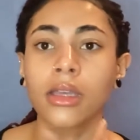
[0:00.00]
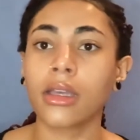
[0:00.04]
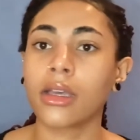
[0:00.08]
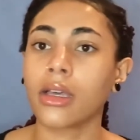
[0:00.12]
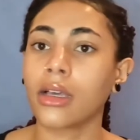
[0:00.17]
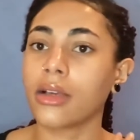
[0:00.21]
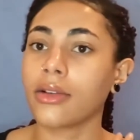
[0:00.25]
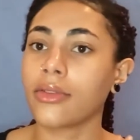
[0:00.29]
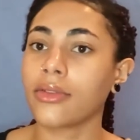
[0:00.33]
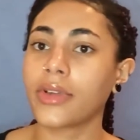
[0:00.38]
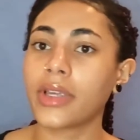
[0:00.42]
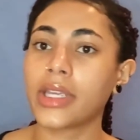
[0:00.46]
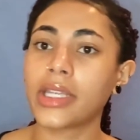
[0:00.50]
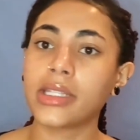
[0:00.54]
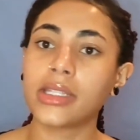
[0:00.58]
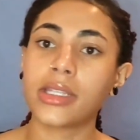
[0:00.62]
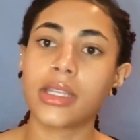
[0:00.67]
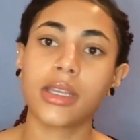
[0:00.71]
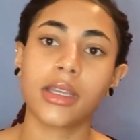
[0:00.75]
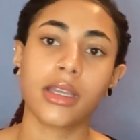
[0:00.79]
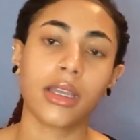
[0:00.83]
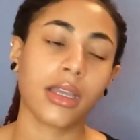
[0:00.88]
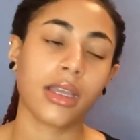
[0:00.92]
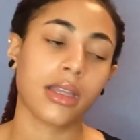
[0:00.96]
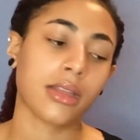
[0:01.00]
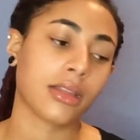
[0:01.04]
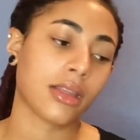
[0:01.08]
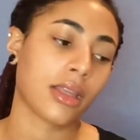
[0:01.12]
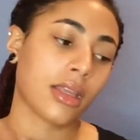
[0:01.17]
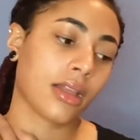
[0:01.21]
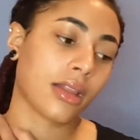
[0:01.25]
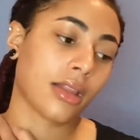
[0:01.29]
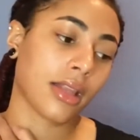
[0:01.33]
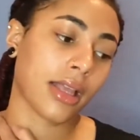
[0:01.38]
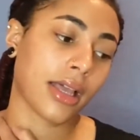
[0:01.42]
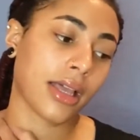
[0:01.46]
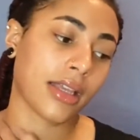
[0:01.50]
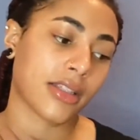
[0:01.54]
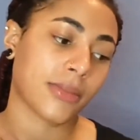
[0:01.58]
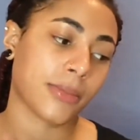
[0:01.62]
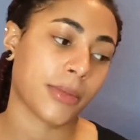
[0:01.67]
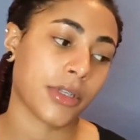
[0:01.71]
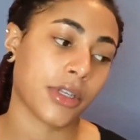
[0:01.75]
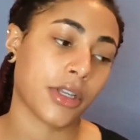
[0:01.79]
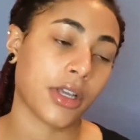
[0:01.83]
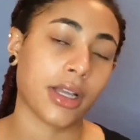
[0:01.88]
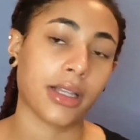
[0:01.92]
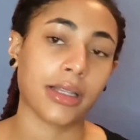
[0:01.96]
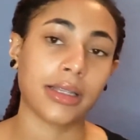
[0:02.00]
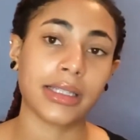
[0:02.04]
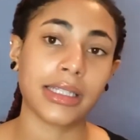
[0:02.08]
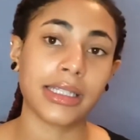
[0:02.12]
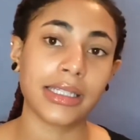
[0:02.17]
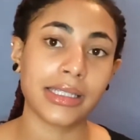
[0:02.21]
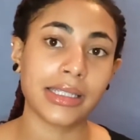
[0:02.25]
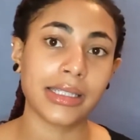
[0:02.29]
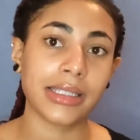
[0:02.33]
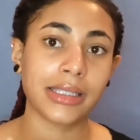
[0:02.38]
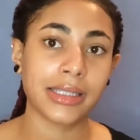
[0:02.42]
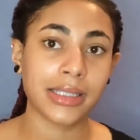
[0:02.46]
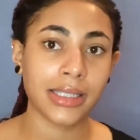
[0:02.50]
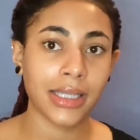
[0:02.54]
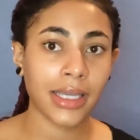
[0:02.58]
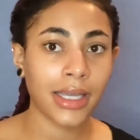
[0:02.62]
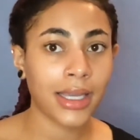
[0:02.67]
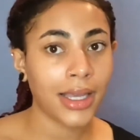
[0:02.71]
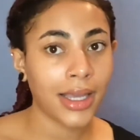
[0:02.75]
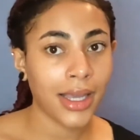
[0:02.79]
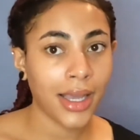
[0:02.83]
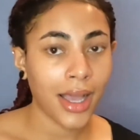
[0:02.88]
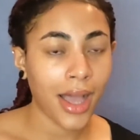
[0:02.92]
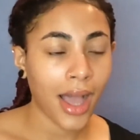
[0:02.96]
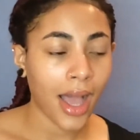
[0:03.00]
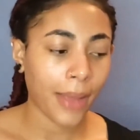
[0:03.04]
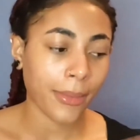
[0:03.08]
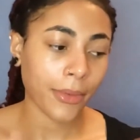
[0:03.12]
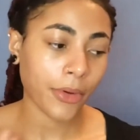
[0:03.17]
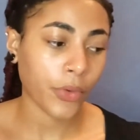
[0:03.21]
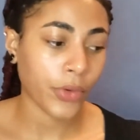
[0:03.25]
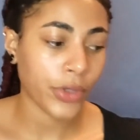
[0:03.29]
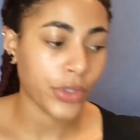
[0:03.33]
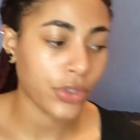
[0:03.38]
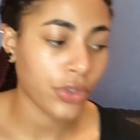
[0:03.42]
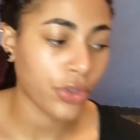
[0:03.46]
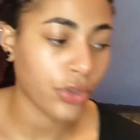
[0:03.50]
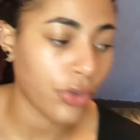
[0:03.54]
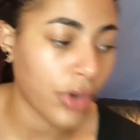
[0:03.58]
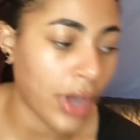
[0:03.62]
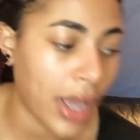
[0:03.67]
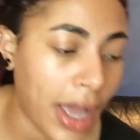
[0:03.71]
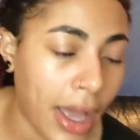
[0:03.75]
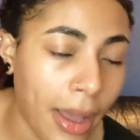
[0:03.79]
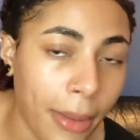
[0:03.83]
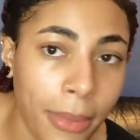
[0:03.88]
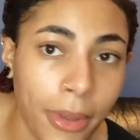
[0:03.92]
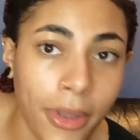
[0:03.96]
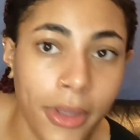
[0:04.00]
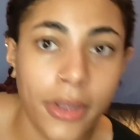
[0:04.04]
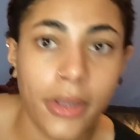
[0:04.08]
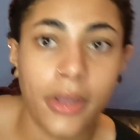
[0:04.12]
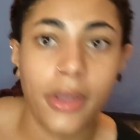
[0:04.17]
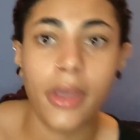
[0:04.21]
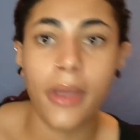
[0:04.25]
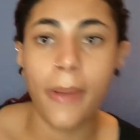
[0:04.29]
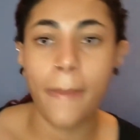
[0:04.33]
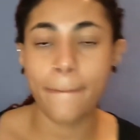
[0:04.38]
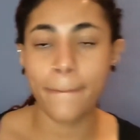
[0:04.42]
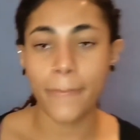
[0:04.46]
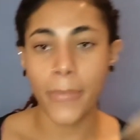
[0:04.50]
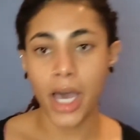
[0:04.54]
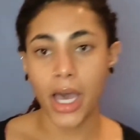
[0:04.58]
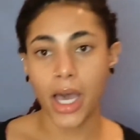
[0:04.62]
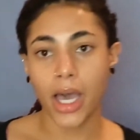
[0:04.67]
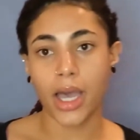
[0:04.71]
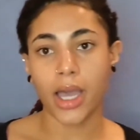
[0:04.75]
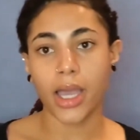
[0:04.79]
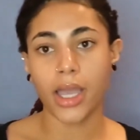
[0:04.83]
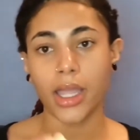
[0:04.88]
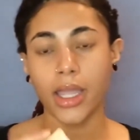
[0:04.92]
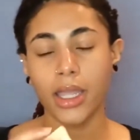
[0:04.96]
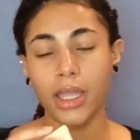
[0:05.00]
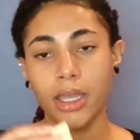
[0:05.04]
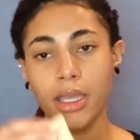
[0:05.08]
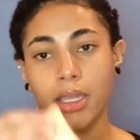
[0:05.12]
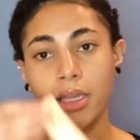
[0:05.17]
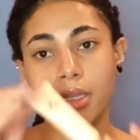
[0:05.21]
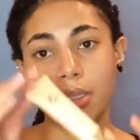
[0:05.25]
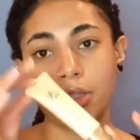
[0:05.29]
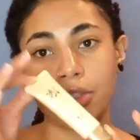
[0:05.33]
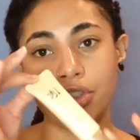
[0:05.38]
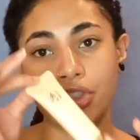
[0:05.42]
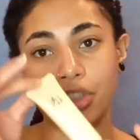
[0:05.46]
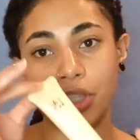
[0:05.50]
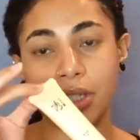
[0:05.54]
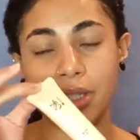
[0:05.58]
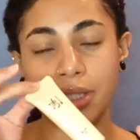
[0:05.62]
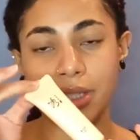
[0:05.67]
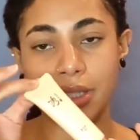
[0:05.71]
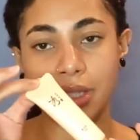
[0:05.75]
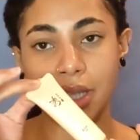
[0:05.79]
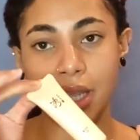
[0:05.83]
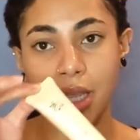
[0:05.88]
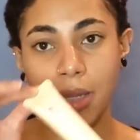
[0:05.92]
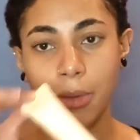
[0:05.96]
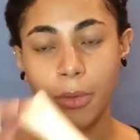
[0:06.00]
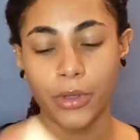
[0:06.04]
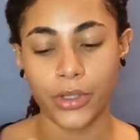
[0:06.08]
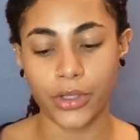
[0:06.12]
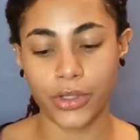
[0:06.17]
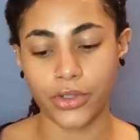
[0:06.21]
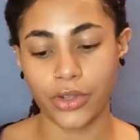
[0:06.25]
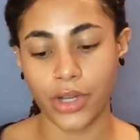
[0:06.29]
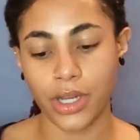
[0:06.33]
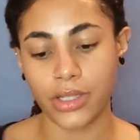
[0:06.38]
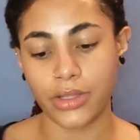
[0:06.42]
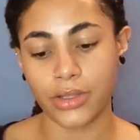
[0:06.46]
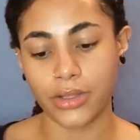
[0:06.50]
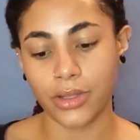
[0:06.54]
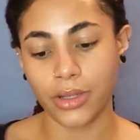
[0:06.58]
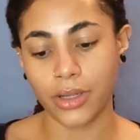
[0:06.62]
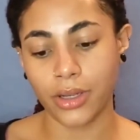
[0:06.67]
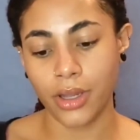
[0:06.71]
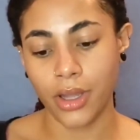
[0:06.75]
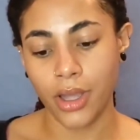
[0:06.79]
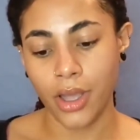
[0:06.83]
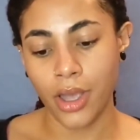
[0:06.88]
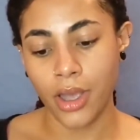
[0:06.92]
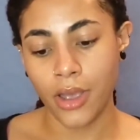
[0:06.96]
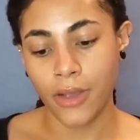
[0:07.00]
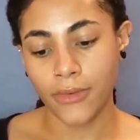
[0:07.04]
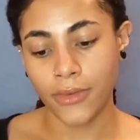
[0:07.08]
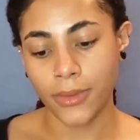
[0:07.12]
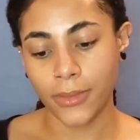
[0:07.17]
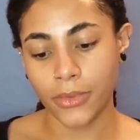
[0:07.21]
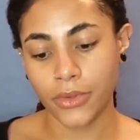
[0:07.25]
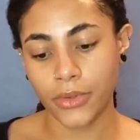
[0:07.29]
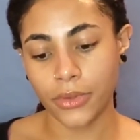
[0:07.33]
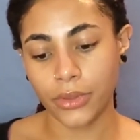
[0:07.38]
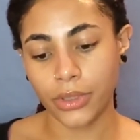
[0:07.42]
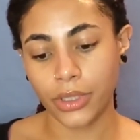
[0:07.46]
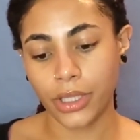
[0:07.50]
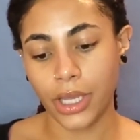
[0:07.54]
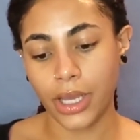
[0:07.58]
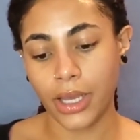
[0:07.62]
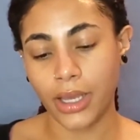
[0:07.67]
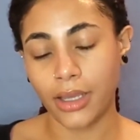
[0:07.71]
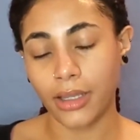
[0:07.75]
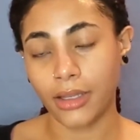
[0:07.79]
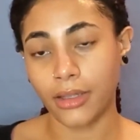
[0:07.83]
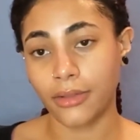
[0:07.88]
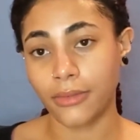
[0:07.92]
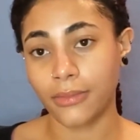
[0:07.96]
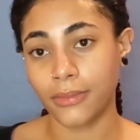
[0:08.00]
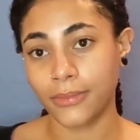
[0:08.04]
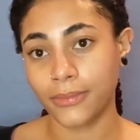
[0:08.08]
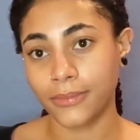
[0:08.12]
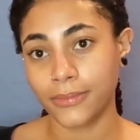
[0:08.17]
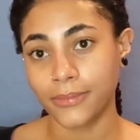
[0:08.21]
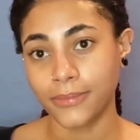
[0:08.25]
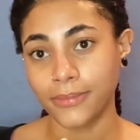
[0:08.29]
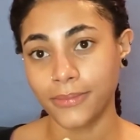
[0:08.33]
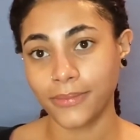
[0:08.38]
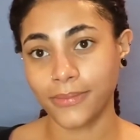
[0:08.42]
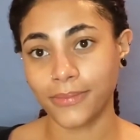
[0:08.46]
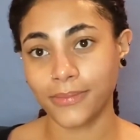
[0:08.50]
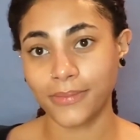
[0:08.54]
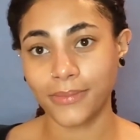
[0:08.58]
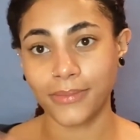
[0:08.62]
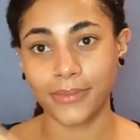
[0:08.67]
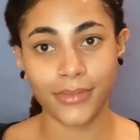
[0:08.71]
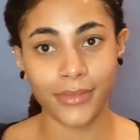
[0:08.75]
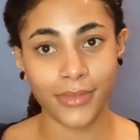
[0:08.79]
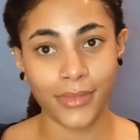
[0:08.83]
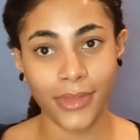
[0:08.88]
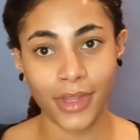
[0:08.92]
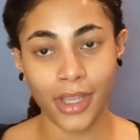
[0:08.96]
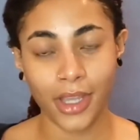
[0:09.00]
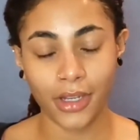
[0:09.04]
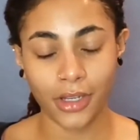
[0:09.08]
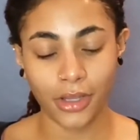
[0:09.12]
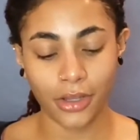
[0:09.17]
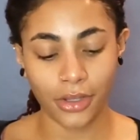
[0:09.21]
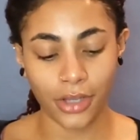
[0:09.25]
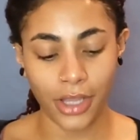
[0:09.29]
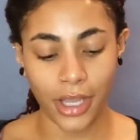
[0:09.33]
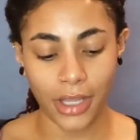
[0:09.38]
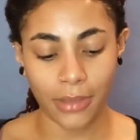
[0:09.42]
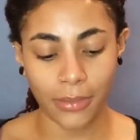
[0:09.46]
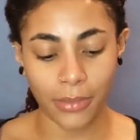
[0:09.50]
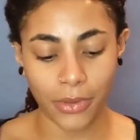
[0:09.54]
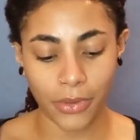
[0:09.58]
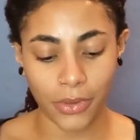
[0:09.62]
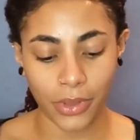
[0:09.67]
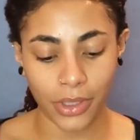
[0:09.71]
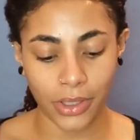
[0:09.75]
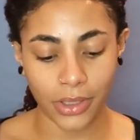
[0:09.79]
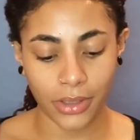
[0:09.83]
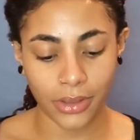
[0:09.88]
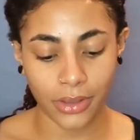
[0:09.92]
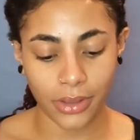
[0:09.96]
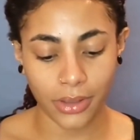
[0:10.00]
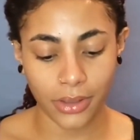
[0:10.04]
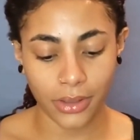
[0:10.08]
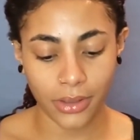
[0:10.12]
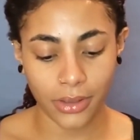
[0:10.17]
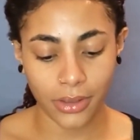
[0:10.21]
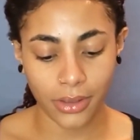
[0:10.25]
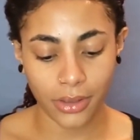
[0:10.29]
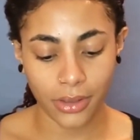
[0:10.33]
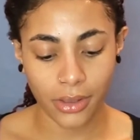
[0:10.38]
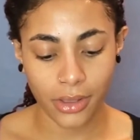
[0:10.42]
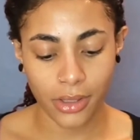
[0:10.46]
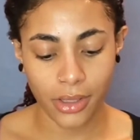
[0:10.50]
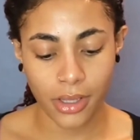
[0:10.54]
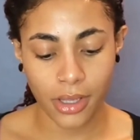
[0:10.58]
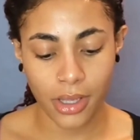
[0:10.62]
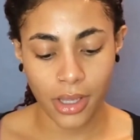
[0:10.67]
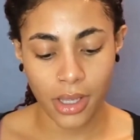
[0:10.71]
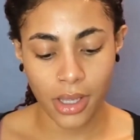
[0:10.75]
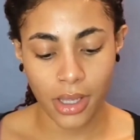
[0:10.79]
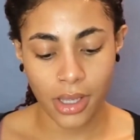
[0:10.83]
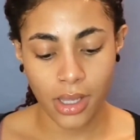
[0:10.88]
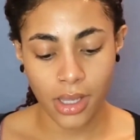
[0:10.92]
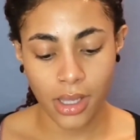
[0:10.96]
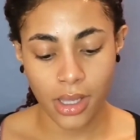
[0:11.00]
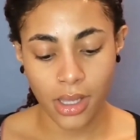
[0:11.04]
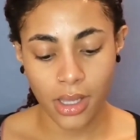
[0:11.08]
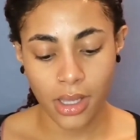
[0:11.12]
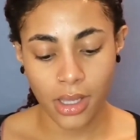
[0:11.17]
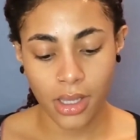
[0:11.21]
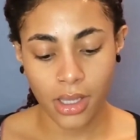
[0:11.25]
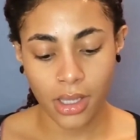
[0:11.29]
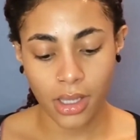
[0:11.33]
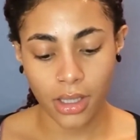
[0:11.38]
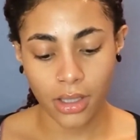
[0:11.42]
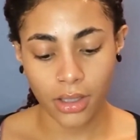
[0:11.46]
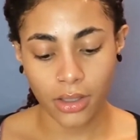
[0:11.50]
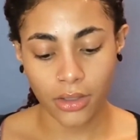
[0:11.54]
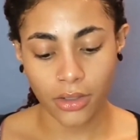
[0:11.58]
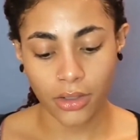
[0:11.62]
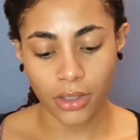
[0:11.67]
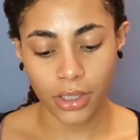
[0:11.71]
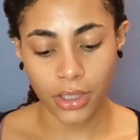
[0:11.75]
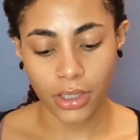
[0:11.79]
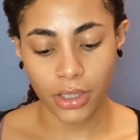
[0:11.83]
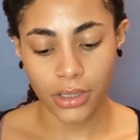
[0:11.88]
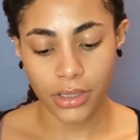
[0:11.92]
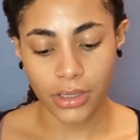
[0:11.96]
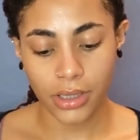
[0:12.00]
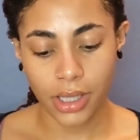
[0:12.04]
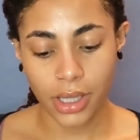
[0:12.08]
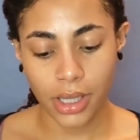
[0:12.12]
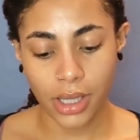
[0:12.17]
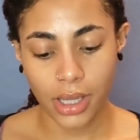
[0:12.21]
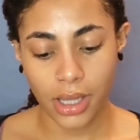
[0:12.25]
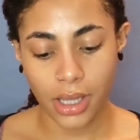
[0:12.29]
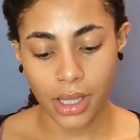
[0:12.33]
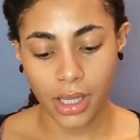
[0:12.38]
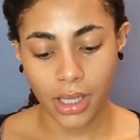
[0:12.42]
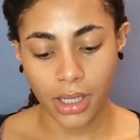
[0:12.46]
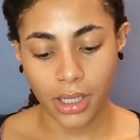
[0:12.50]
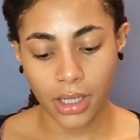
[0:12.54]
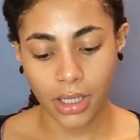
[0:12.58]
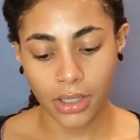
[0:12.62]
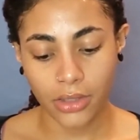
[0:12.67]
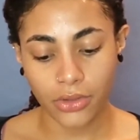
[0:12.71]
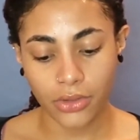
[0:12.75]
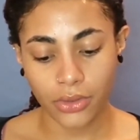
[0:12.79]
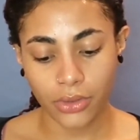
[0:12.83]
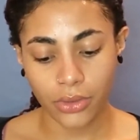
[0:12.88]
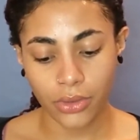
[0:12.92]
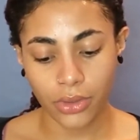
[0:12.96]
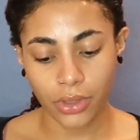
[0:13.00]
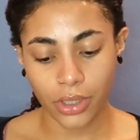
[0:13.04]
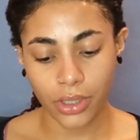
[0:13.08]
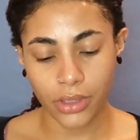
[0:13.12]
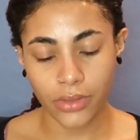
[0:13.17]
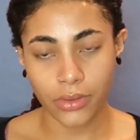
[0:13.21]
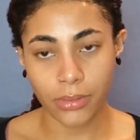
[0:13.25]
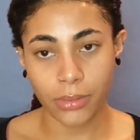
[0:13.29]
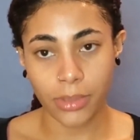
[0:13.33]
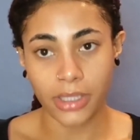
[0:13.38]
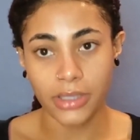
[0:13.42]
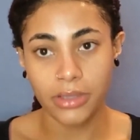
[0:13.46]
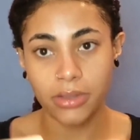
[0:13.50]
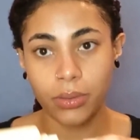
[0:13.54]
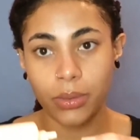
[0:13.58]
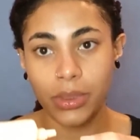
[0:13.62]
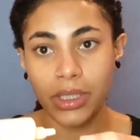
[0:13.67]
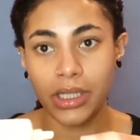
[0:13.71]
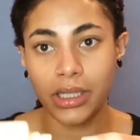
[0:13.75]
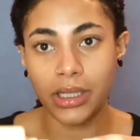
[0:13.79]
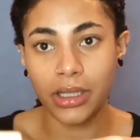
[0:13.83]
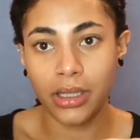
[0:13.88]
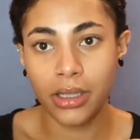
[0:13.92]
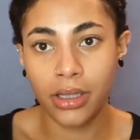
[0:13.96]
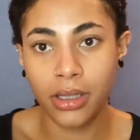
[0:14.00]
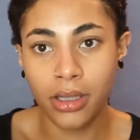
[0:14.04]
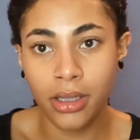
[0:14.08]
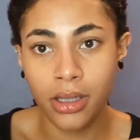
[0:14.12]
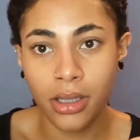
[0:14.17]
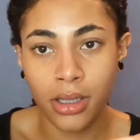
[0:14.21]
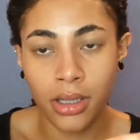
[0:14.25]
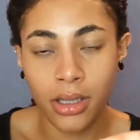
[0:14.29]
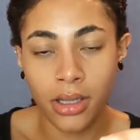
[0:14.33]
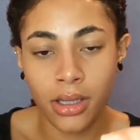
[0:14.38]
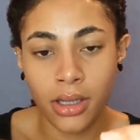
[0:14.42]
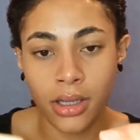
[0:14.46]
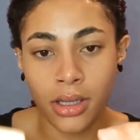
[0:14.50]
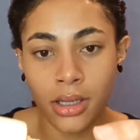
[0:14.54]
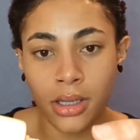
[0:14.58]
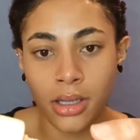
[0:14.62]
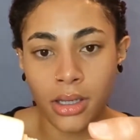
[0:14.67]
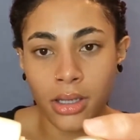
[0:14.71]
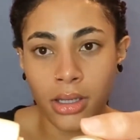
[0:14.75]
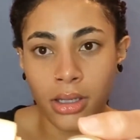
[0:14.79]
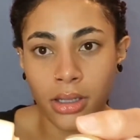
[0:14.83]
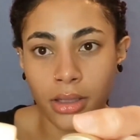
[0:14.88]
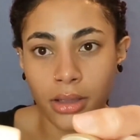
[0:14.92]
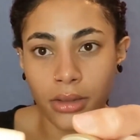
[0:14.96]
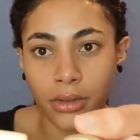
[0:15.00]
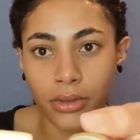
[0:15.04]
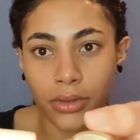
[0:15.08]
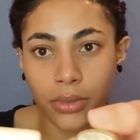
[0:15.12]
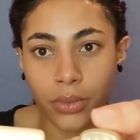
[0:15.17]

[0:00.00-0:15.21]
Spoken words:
Alright, and then last but not least, I'm going to grab my ginseng moisturizer from Soryahan, another K-Beauty ingredient that I showed you guys from last week. Here's